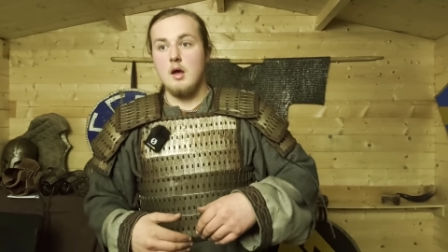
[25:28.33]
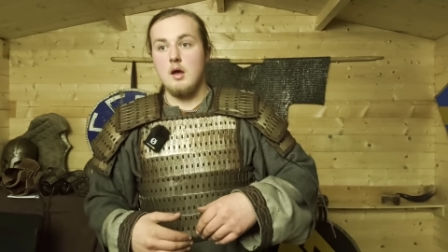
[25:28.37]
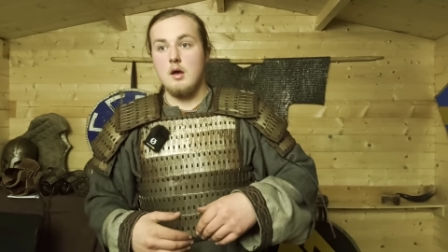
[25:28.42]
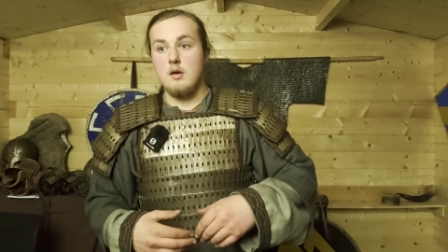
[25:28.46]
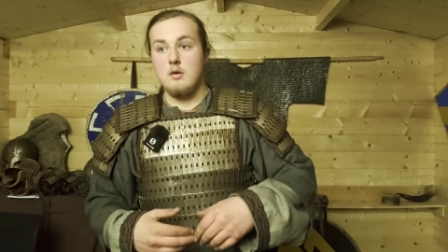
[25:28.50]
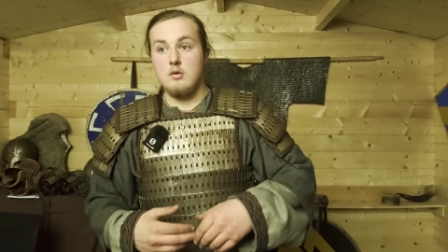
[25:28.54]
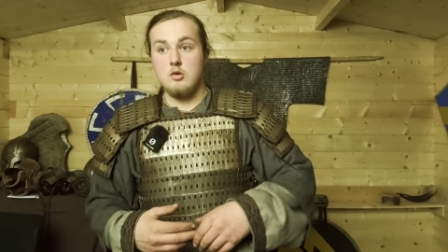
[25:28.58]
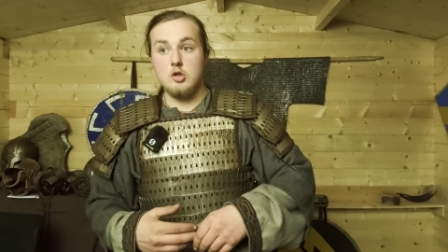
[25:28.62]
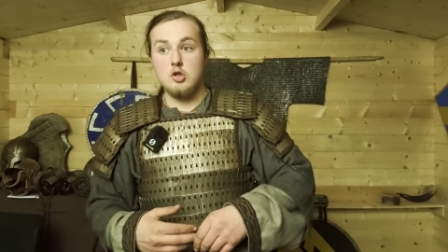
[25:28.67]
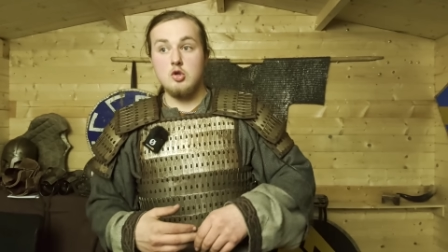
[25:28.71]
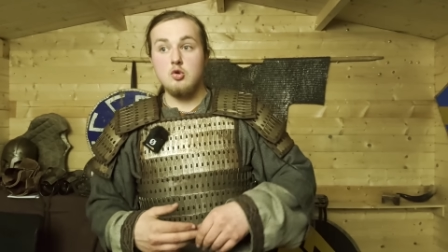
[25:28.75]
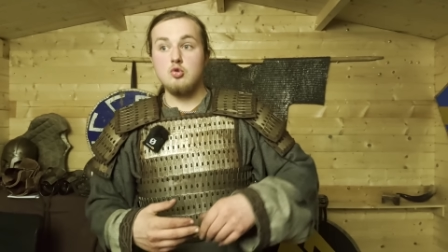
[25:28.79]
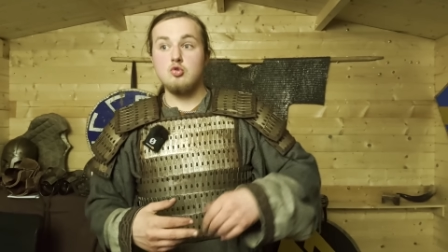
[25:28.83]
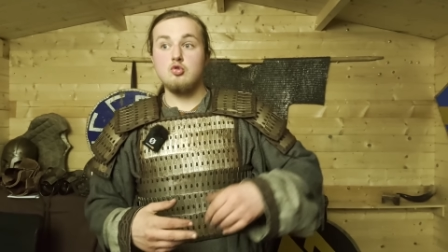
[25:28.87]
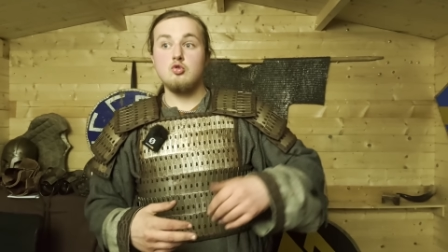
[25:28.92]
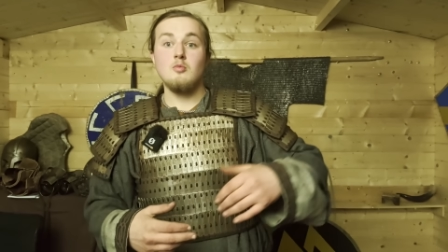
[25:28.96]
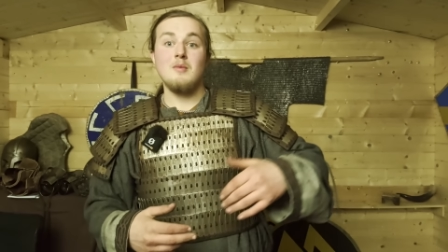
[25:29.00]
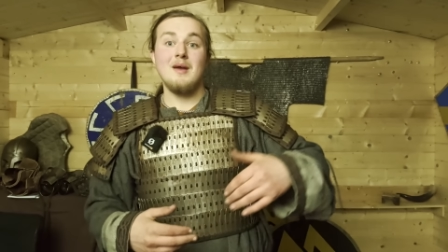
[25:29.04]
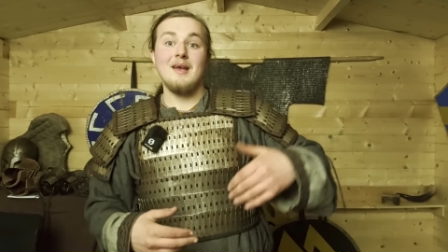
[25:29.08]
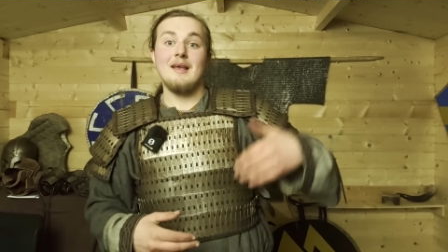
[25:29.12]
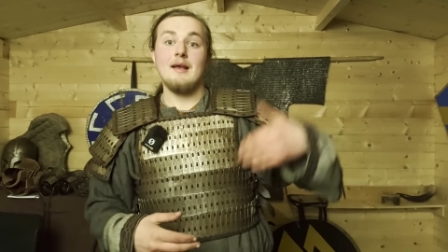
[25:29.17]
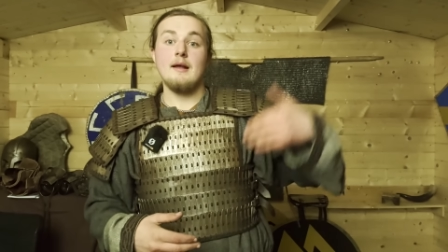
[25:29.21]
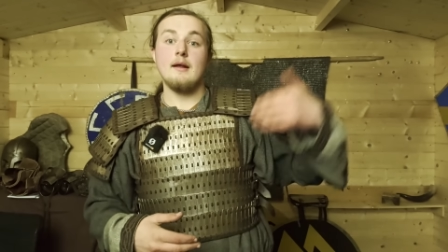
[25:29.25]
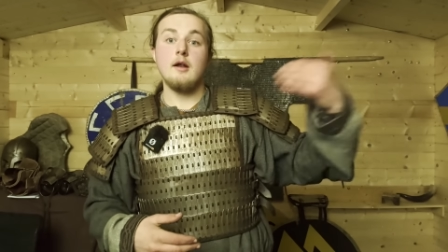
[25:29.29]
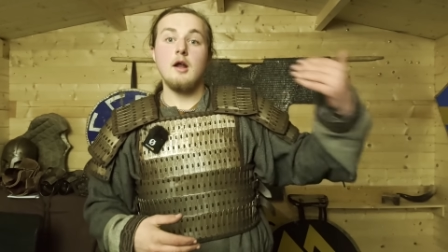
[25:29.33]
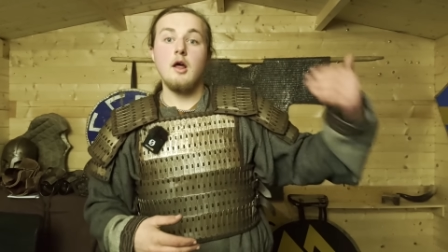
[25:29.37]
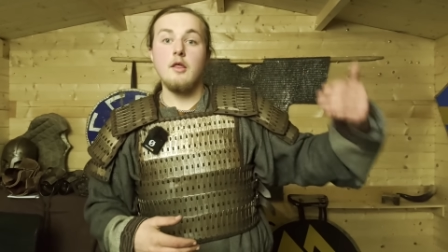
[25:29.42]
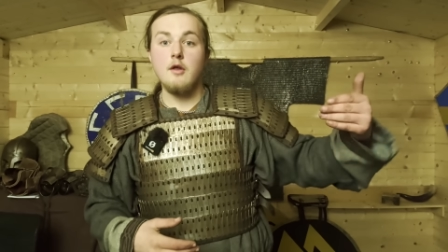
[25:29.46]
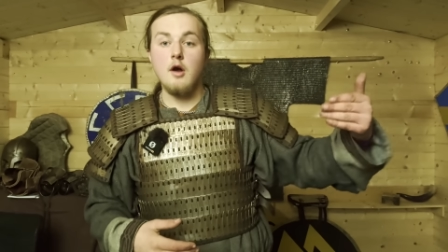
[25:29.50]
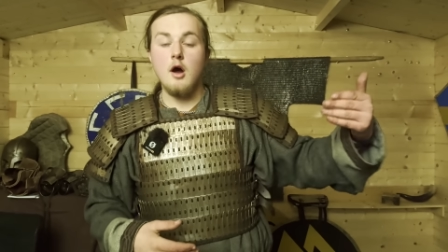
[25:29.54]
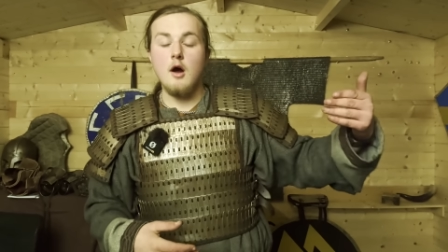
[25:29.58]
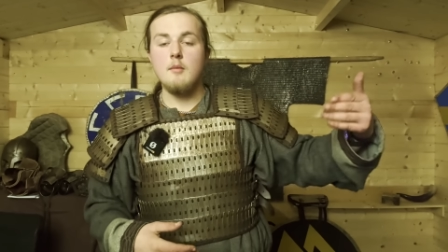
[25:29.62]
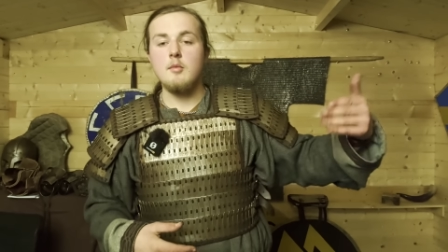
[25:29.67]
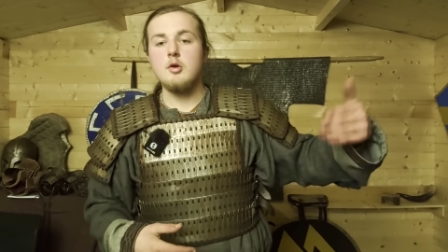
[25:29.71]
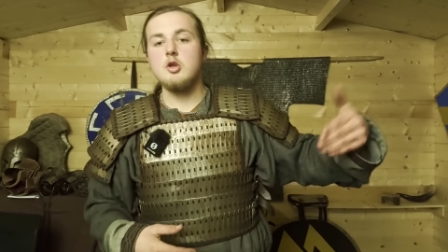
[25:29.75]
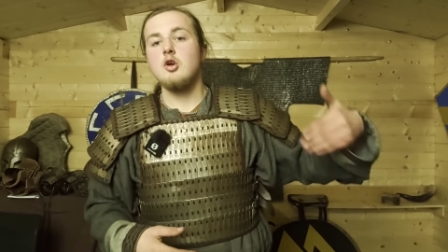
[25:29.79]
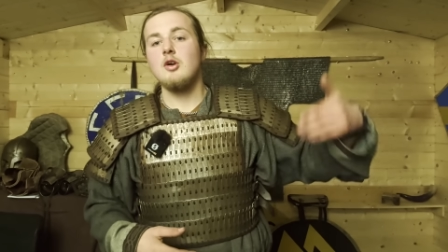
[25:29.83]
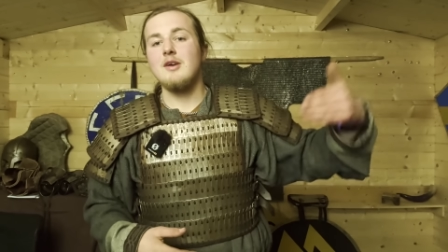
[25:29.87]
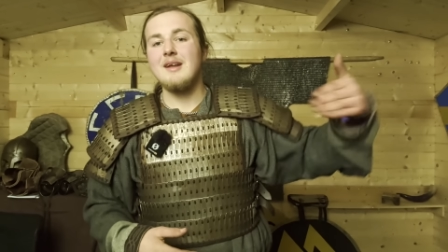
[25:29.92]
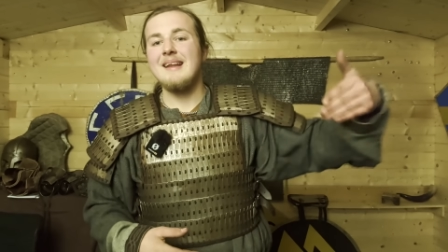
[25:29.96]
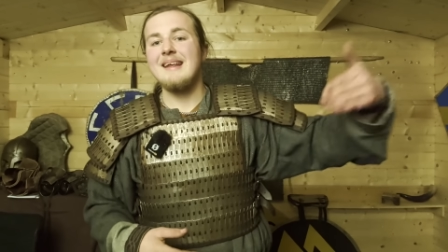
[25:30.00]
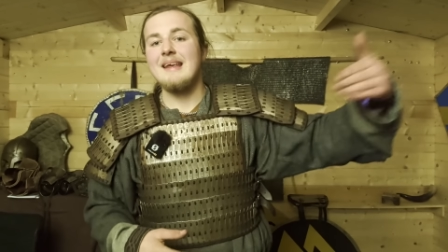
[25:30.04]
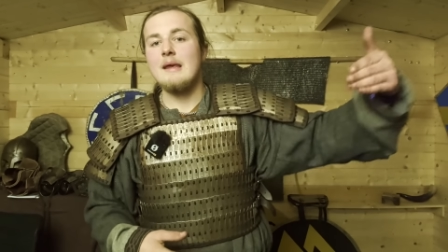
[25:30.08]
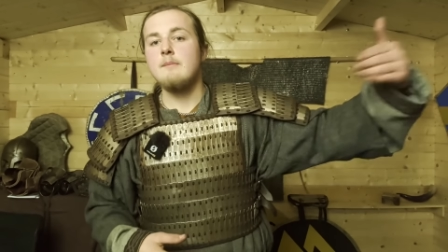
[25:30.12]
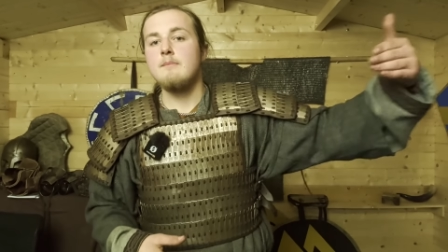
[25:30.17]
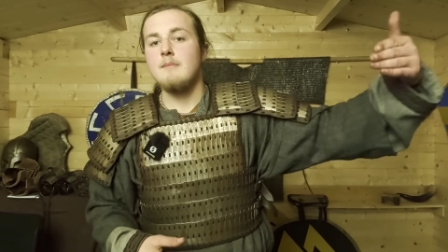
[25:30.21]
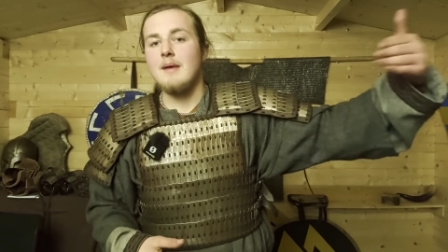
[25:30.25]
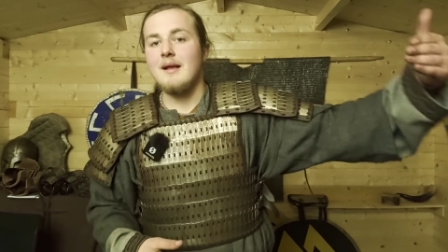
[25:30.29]
used to making another armor, you can
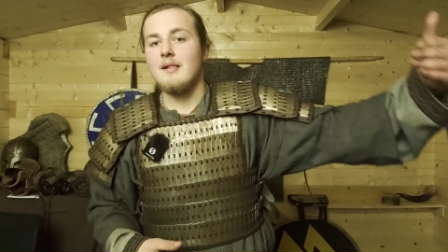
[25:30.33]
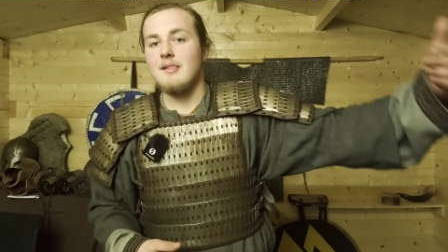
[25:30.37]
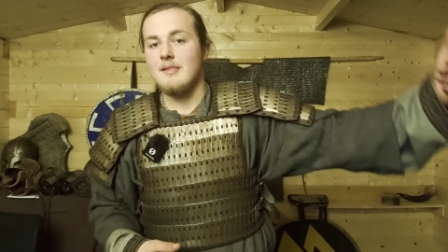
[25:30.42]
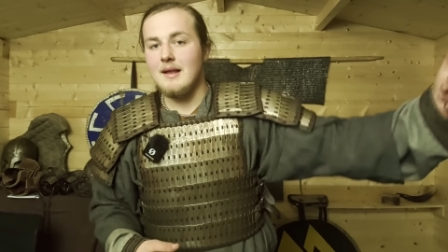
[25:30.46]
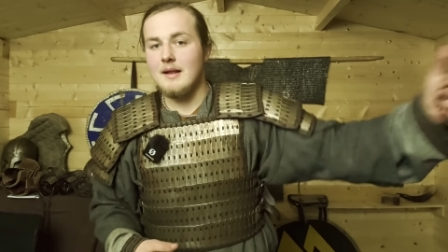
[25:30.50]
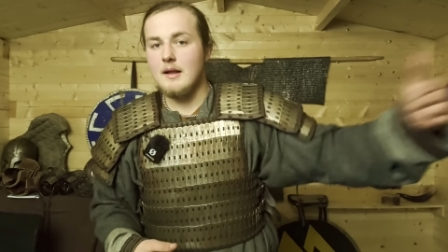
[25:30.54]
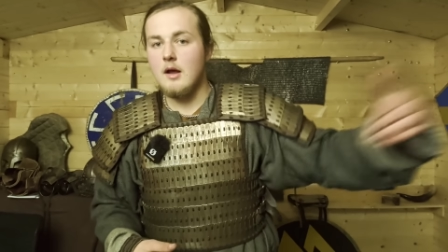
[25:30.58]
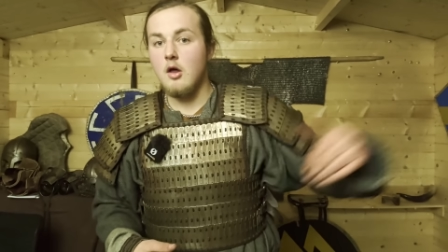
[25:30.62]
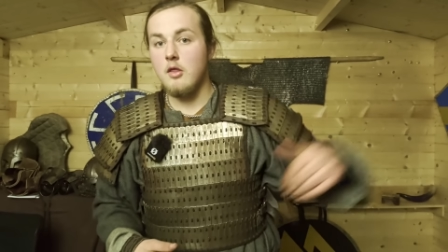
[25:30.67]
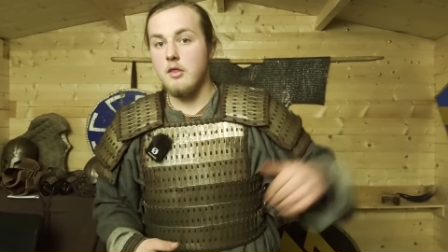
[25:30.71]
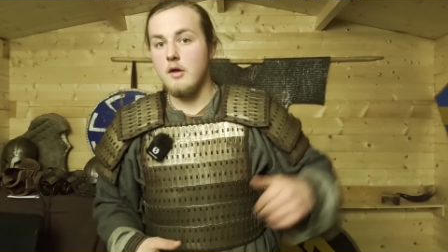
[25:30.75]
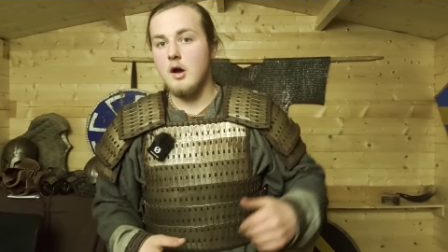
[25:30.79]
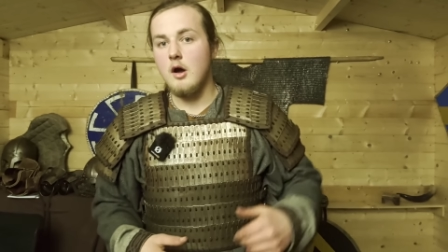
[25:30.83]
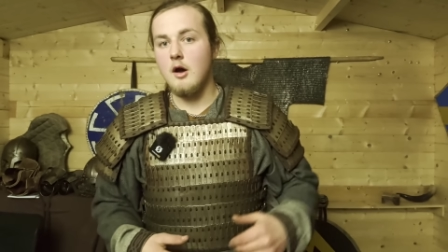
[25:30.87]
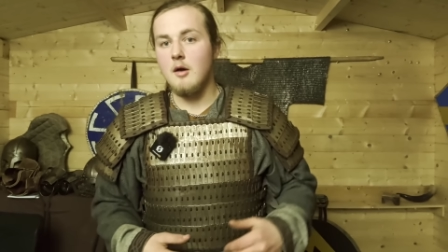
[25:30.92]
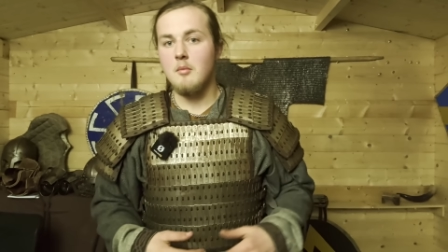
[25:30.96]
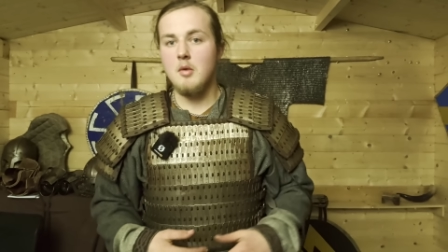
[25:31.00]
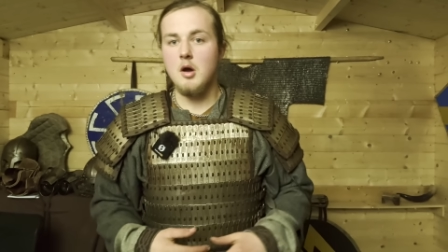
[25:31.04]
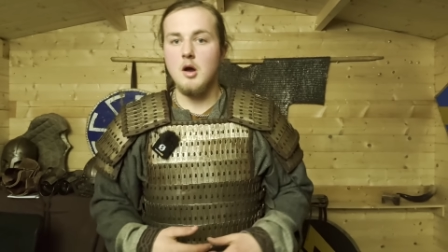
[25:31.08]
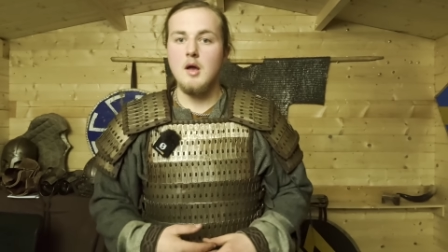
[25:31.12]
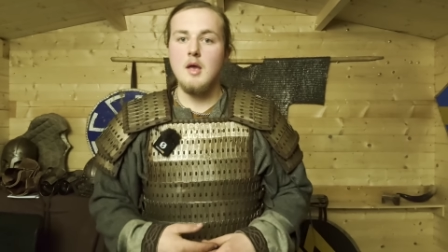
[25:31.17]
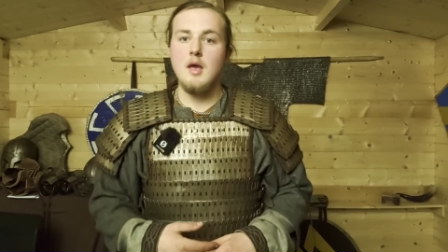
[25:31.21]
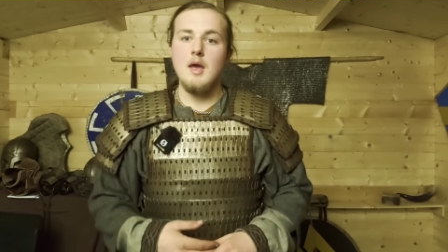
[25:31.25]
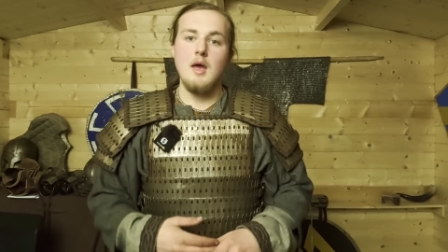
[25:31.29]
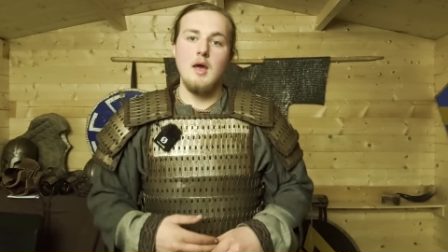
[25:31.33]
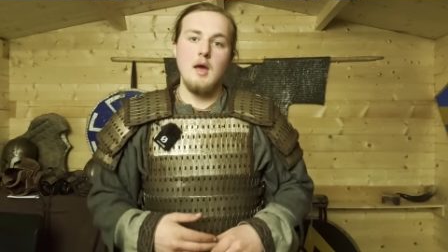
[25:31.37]
keep making that other armor